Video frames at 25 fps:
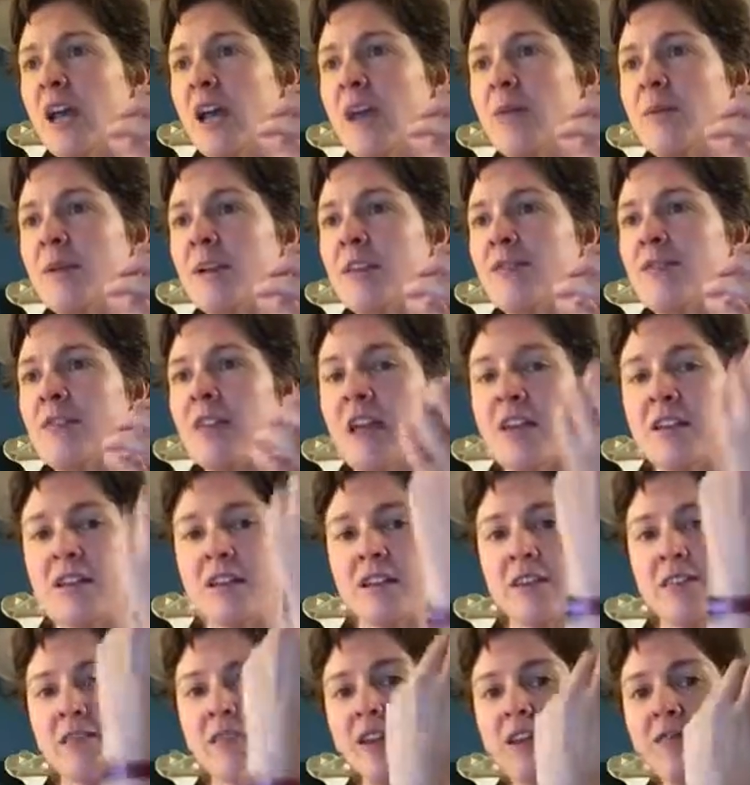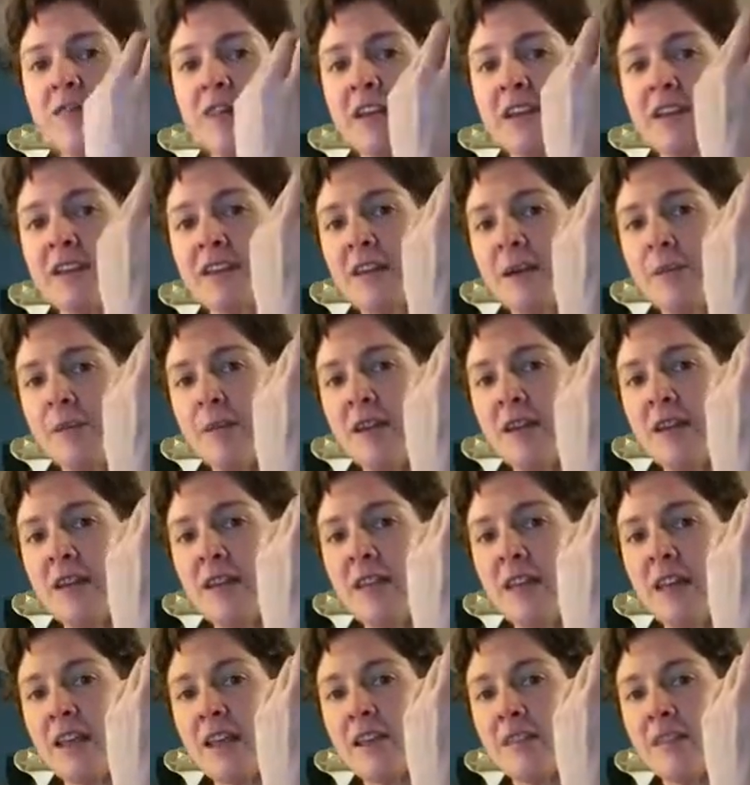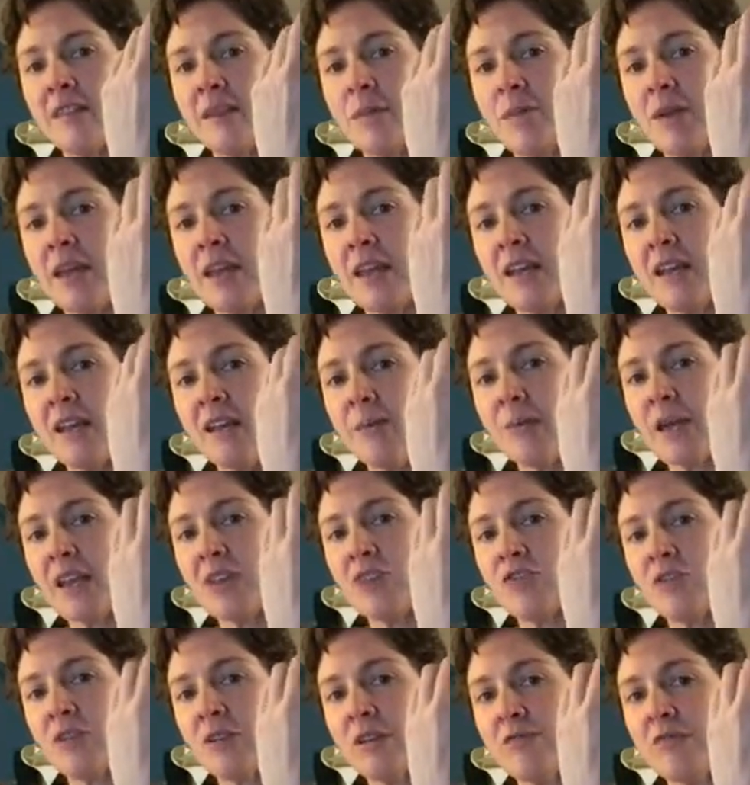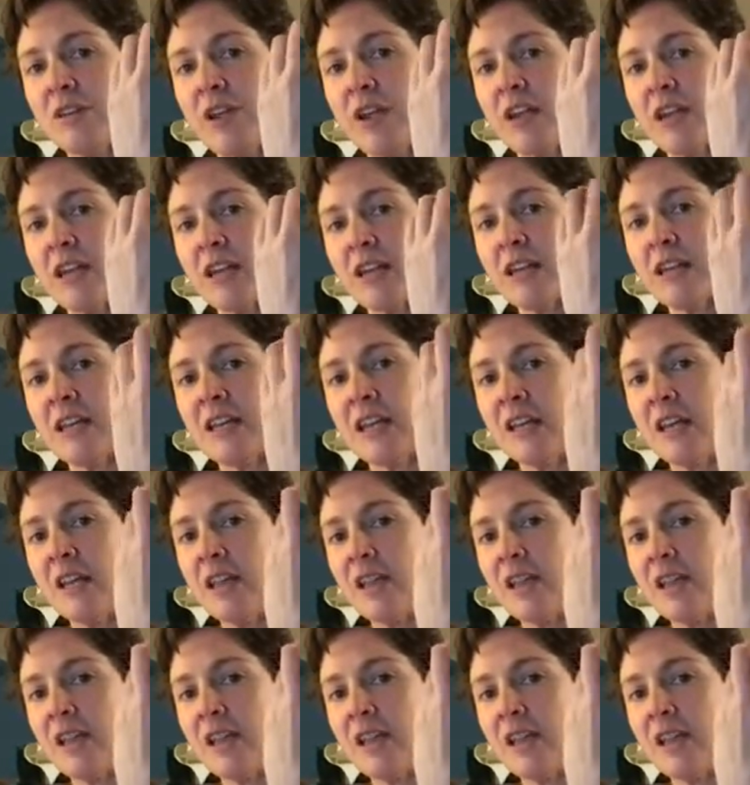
I mean, if they're finger tapping like this, playing an imaginary violin,